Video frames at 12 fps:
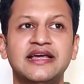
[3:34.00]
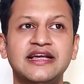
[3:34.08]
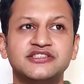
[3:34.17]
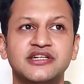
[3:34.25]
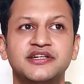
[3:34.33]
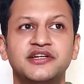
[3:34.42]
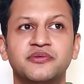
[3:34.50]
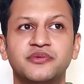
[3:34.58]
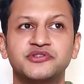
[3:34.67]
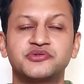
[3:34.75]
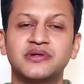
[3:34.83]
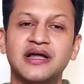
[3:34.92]
each
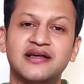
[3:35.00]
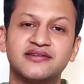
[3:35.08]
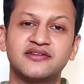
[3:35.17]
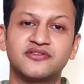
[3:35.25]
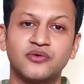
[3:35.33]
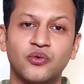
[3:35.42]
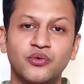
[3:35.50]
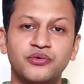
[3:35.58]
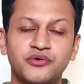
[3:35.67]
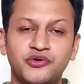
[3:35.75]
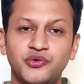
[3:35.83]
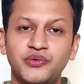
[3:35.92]
individual has its
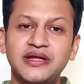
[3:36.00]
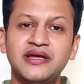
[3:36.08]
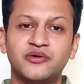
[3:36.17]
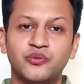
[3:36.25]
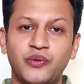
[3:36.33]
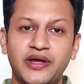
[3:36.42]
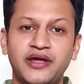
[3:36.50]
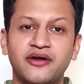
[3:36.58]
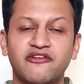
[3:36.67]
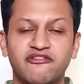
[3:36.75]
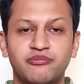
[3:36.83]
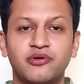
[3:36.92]
own unique way
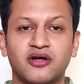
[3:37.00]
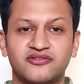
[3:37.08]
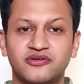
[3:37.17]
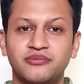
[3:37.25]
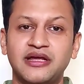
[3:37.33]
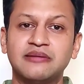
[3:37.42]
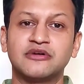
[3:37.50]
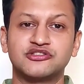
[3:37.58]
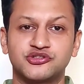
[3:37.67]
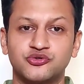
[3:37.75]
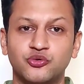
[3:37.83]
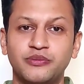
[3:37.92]
of blossoming,
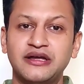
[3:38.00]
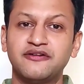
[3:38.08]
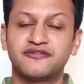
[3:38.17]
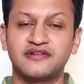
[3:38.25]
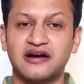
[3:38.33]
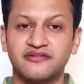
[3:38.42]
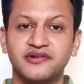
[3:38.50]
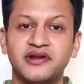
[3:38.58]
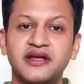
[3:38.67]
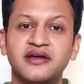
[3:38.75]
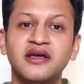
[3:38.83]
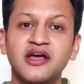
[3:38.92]
mushrooming,
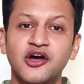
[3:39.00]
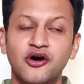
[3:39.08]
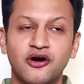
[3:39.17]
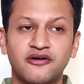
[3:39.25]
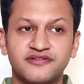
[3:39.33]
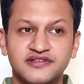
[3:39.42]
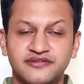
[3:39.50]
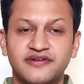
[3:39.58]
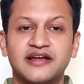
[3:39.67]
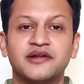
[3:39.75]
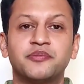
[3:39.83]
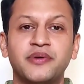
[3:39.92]
flowering, of
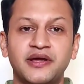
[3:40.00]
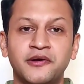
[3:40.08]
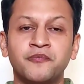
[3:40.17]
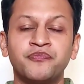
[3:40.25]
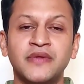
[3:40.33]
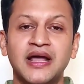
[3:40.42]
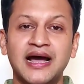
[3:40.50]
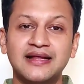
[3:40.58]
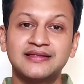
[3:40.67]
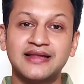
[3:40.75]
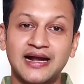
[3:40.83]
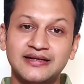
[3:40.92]
developing,
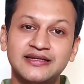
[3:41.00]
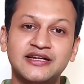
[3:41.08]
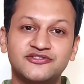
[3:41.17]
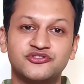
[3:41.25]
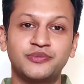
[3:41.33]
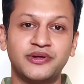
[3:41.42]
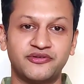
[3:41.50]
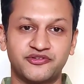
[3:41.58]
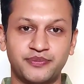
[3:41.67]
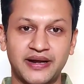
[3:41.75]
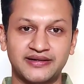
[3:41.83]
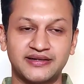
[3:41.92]
and that needs to be
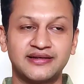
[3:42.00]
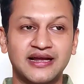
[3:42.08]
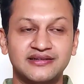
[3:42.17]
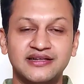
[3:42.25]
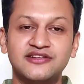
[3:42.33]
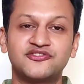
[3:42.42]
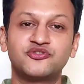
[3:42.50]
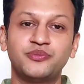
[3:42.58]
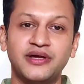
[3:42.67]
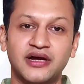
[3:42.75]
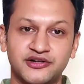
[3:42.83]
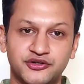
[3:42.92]
respected, that needs to
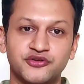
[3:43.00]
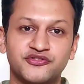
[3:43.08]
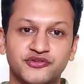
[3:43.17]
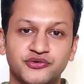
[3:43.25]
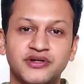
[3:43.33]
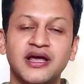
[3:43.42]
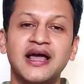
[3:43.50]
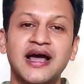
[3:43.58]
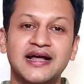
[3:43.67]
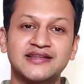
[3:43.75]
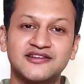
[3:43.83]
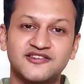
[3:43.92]
be understood,
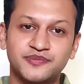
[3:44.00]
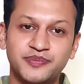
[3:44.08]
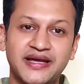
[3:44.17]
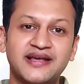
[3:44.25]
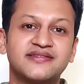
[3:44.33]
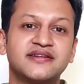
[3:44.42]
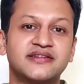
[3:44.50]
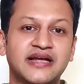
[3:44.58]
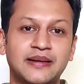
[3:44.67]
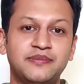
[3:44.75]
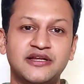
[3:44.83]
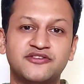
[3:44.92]
and that space and
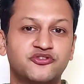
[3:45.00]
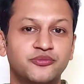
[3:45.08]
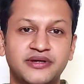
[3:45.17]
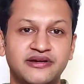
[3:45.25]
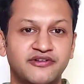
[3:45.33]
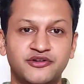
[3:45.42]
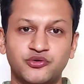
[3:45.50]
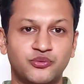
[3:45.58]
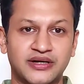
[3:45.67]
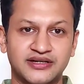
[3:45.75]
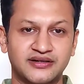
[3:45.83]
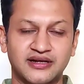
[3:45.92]
time needs to be given to
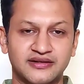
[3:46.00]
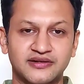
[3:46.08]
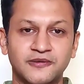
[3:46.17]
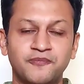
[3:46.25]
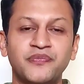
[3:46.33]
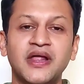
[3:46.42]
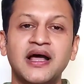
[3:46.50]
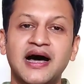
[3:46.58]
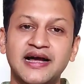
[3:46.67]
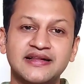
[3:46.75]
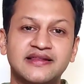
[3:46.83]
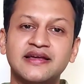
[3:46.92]
one another.
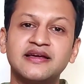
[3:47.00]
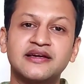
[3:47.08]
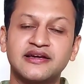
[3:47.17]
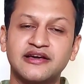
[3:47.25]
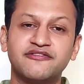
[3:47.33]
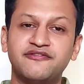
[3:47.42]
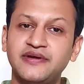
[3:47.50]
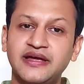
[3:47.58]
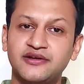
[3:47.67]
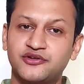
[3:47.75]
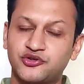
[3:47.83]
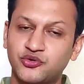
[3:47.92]
I think if
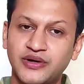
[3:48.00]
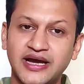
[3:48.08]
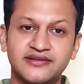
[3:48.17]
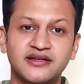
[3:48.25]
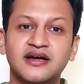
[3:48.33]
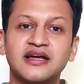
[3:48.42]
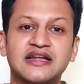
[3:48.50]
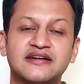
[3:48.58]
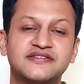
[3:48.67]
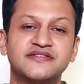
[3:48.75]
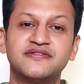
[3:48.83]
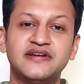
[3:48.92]
we together
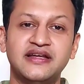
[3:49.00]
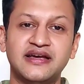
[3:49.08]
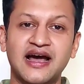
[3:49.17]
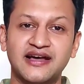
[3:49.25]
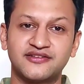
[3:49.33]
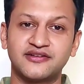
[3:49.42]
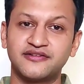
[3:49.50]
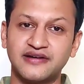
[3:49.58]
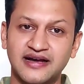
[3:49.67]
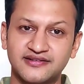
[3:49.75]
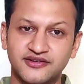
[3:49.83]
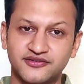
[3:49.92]
collectively as
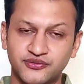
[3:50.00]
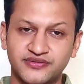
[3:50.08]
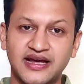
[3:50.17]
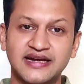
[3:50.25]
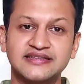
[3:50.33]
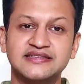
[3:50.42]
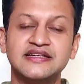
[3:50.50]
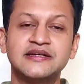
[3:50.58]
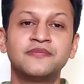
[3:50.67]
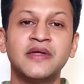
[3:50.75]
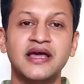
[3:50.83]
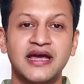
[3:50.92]
a
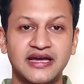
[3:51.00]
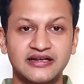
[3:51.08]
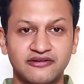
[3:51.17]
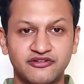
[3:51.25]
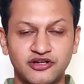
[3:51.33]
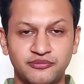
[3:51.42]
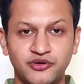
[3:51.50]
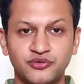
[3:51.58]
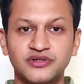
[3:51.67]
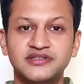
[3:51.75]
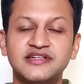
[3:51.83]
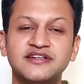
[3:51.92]
society, in our
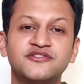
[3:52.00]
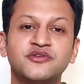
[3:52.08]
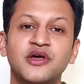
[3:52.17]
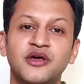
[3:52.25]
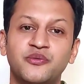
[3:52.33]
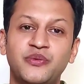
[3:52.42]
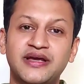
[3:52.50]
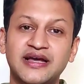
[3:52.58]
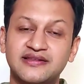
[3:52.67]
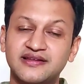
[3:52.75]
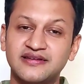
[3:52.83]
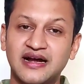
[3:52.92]
communities, we
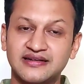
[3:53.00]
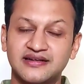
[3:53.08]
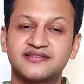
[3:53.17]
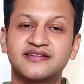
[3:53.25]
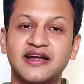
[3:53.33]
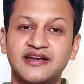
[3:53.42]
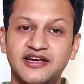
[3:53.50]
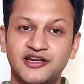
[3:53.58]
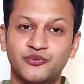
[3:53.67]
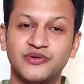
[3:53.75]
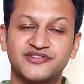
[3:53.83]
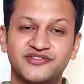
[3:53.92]
get this understanding
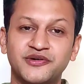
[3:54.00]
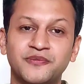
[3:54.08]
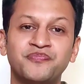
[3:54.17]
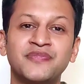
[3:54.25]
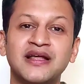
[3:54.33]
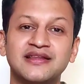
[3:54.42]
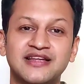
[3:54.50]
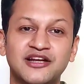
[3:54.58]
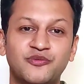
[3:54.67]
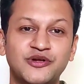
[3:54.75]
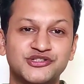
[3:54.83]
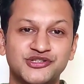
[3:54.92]
and wisdom
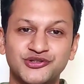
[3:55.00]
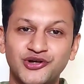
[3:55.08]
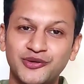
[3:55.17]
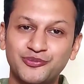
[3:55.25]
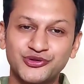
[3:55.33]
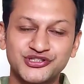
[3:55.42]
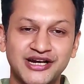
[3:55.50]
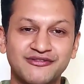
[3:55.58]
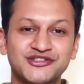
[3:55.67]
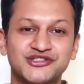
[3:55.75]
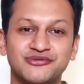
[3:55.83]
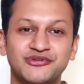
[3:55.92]
that we should not push
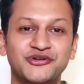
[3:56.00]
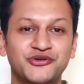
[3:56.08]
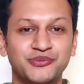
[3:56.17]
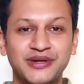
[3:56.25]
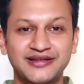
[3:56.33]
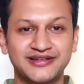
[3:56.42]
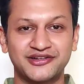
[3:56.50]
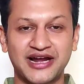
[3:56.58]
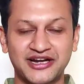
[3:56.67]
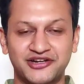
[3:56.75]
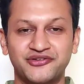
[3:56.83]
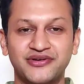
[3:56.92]
our children to be in the
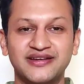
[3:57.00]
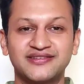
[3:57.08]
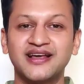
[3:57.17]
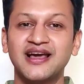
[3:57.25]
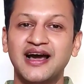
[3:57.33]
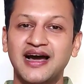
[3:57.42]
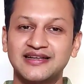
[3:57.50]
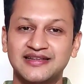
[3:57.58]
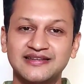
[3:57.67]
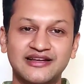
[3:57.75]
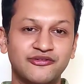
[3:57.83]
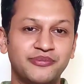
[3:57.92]
rat race, I
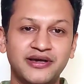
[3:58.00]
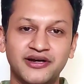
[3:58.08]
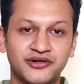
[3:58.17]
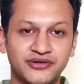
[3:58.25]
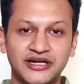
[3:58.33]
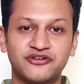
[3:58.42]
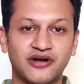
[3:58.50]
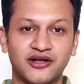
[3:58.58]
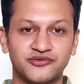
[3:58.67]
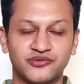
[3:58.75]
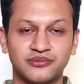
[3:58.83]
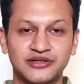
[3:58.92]
think there will be a great
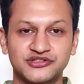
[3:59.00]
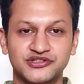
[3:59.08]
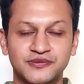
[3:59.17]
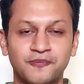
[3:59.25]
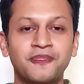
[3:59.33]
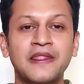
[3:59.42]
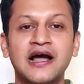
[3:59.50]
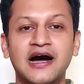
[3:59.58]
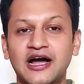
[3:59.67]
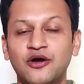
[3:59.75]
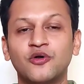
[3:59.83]
transformation. I